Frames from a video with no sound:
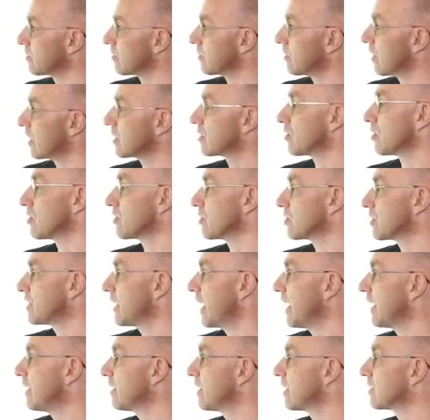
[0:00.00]
So that's also
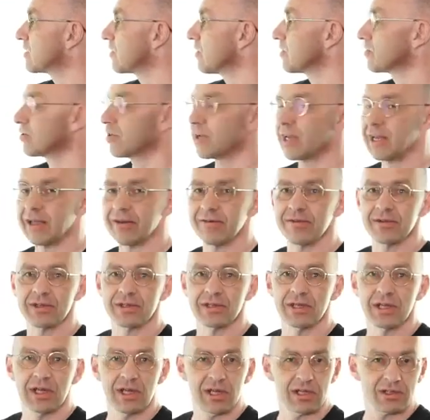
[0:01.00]
10, that's also
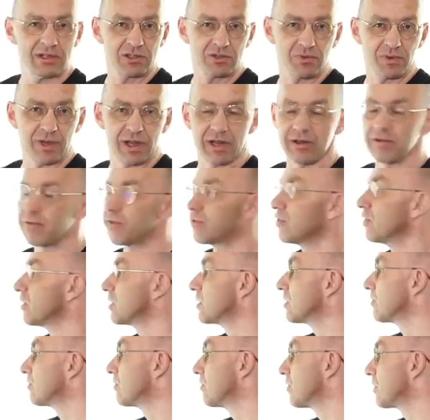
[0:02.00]
11, 12,
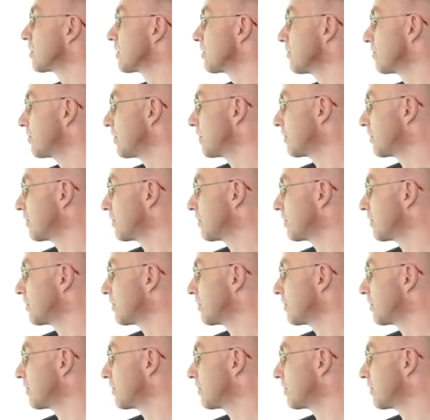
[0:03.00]
13, 14,